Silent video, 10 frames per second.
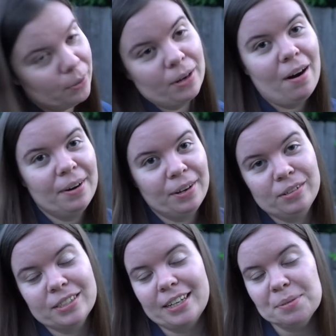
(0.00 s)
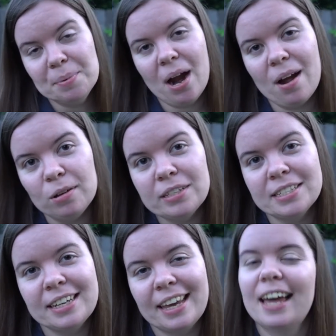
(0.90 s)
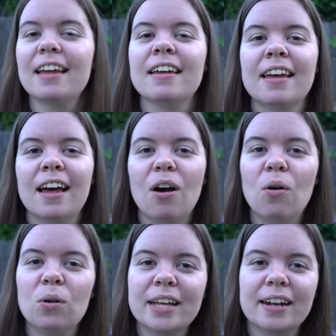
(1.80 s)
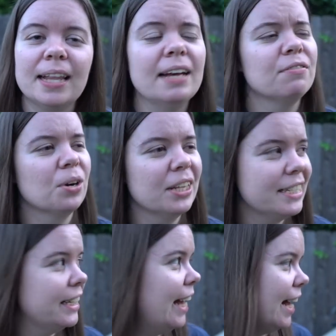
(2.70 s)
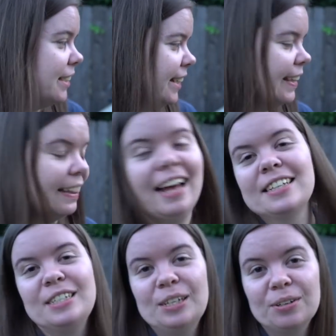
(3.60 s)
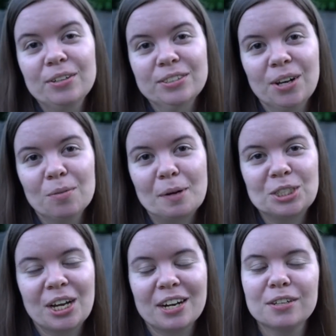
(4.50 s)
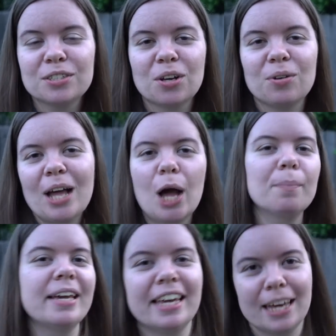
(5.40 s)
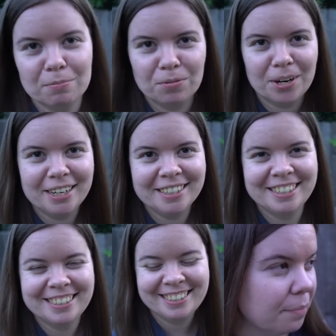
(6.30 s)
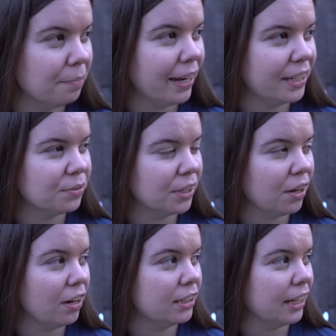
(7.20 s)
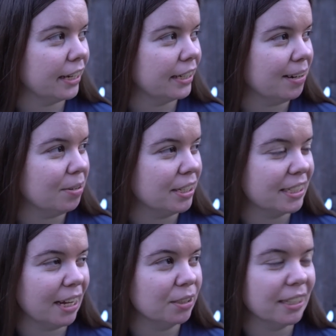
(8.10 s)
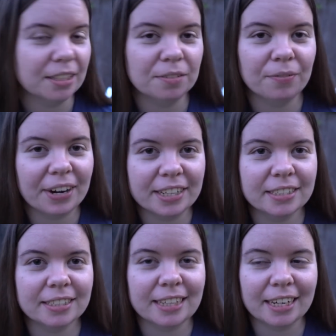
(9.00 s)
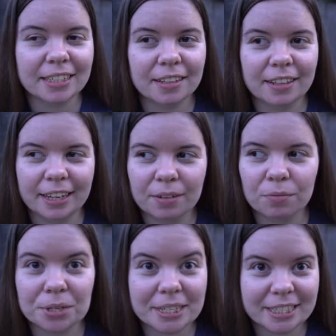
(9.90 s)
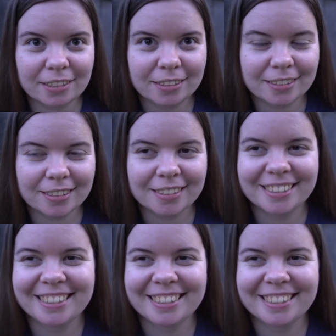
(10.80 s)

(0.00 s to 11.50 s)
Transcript: Briareos, because Briareos doesn't get a whole lot of love, or at least he hasn't in the last year or so on my channel, so now I'm making up for it. Man, it's really hard to like narrow these down into very succinct like reasons.